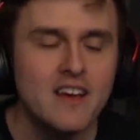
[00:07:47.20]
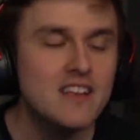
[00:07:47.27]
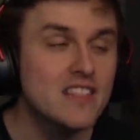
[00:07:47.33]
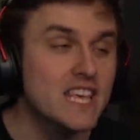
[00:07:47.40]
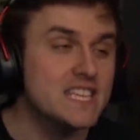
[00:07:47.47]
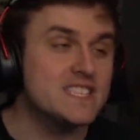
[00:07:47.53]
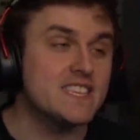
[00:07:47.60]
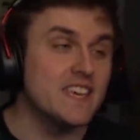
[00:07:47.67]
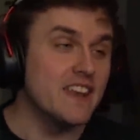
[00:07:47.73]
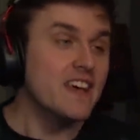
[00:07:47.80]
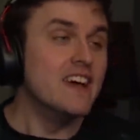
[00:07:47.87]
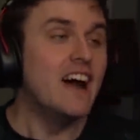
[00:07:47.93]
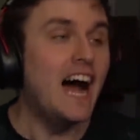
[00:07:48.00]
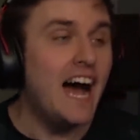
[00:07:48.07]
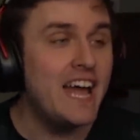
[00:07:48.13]
Listen,
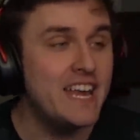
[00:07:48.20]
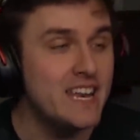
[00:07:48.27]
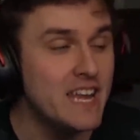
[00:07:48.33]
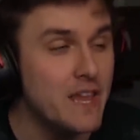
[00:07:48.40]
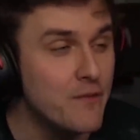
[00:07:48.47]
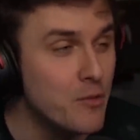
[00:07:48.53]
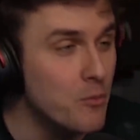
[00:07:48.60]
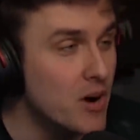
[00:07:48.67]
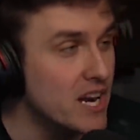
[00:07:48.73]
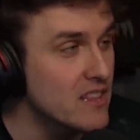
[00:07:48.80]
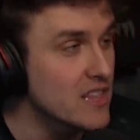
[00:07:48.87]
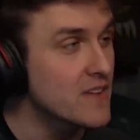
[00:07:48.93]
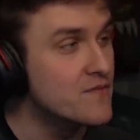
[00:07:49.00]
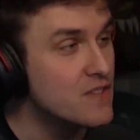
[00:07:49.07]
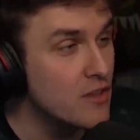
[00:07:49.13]
I didn't even want to
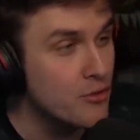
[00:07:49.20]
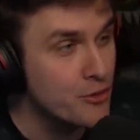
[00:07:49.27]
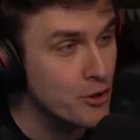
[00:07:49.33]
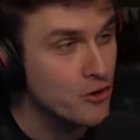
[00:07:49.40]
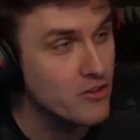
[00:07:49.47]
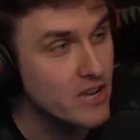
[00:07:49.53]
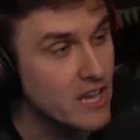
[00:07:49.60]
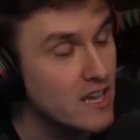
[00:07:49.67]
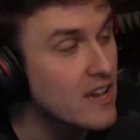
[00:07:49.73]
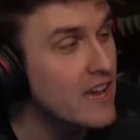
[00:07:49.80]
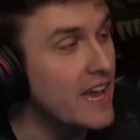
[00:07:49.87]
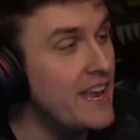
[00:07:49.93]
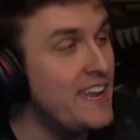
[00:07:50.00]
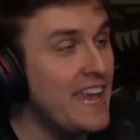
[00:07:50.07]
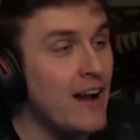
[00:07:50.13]
live to 30,
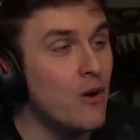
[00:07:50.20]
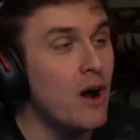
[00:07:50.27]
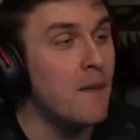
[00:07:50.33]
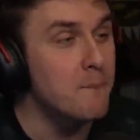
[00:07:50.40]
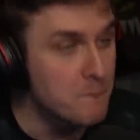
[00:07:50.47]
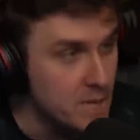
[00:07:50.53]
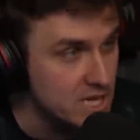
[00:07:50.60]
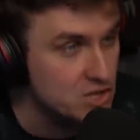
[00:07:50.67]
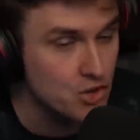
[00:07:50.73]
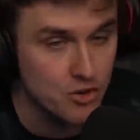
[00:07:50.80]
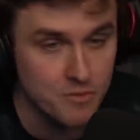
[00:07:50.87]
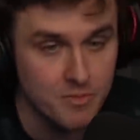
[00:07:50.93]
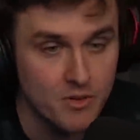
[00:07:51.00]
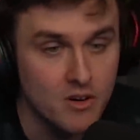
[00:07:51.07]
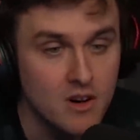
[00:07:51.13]
and now I'm
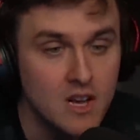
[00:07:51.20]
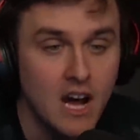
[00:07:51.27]
miserable.